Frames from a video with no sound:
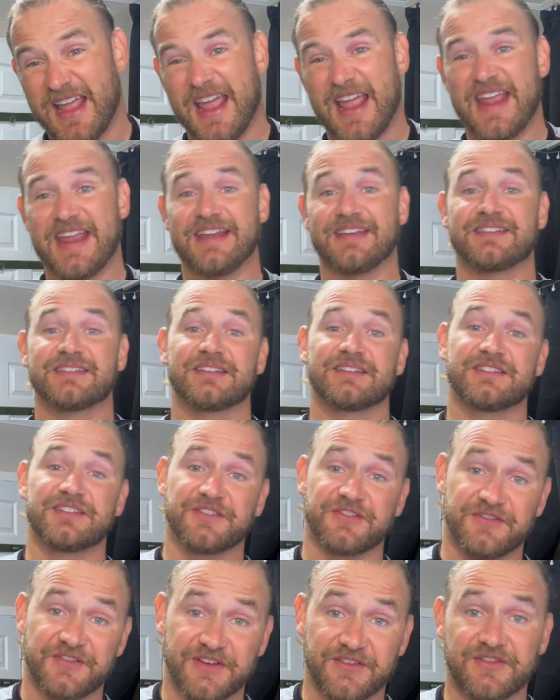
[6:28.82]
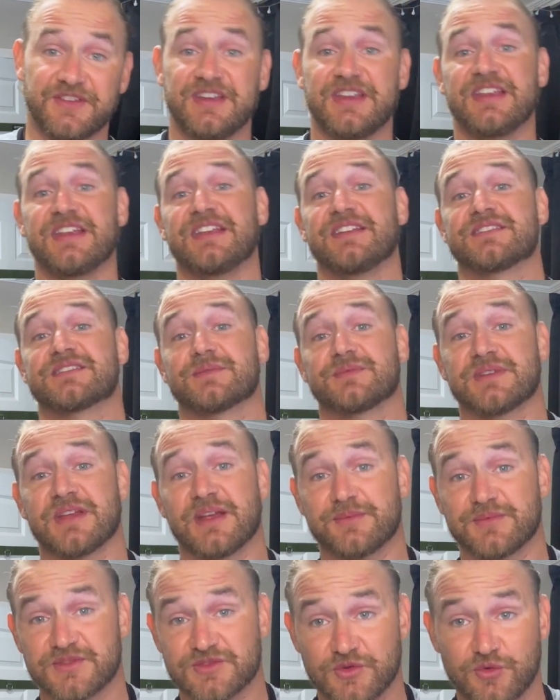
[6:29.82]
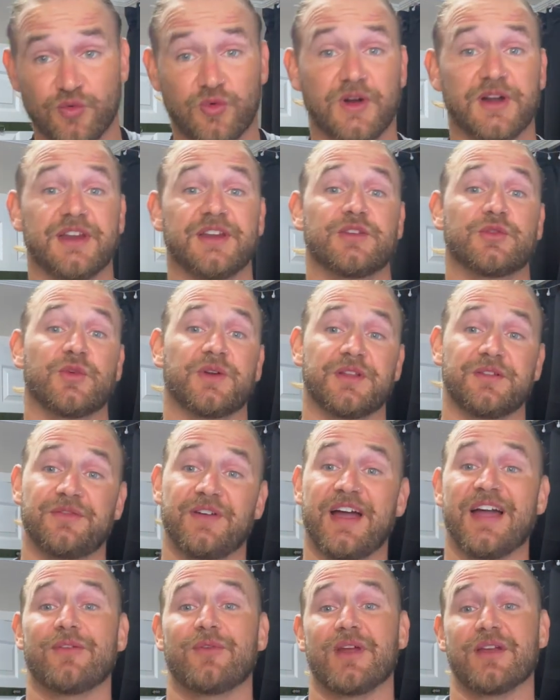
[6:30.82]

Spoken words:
8 to 15, sometimes 20, 25.